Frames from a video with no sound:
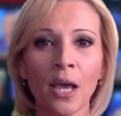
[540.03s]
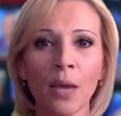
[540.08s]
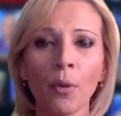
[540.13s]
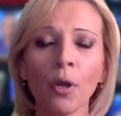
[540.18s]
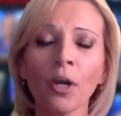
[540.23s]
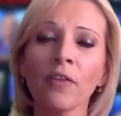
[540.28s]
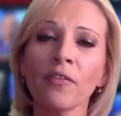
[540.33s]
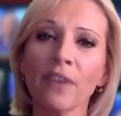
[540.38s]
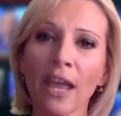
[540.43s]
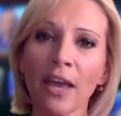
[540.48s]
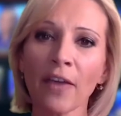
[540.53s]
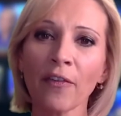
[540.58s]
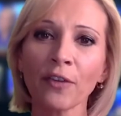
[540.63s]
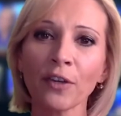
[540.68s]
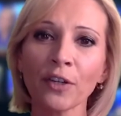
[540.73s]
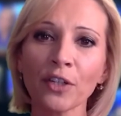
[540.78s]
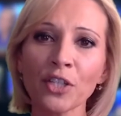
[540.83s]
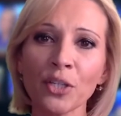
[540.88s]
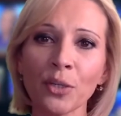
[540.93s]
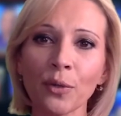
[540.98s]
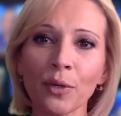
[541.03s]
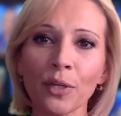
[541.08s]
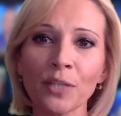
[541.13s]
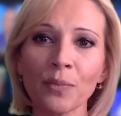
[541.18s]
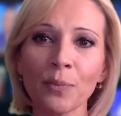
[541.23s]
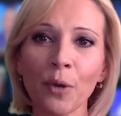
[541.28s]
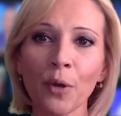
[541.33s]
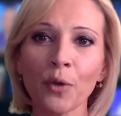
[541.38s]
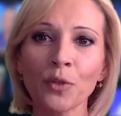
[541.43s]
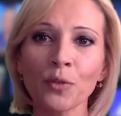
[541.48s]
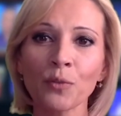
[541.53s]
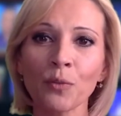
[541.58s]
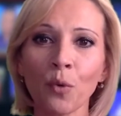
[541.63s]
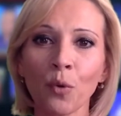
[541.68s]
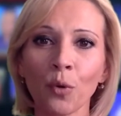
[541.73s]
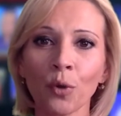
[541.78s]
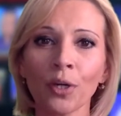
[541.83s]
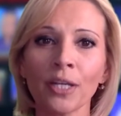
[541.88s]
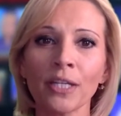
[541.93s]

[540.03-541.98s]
part of an effort to expose more